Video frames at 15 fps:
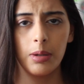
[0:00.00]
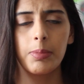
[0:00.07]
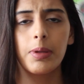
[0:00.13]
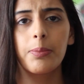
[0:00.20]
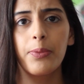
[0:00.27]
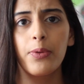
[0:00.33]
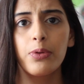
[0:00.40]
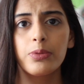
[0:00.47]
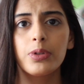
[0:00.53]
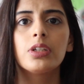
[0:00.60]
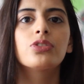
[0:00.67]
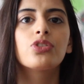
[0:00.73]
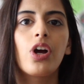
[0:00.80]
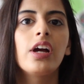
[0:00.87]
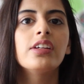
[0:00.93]
People
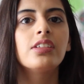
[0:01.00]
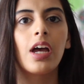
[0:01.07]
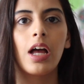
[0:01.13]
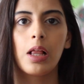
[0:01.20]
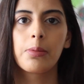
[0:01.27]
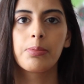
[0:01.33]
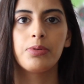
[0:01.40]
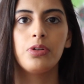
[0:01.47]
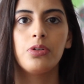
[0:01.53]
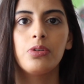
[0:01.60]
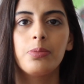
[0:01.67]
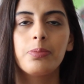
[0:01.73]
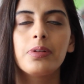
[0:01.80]
will try to help you.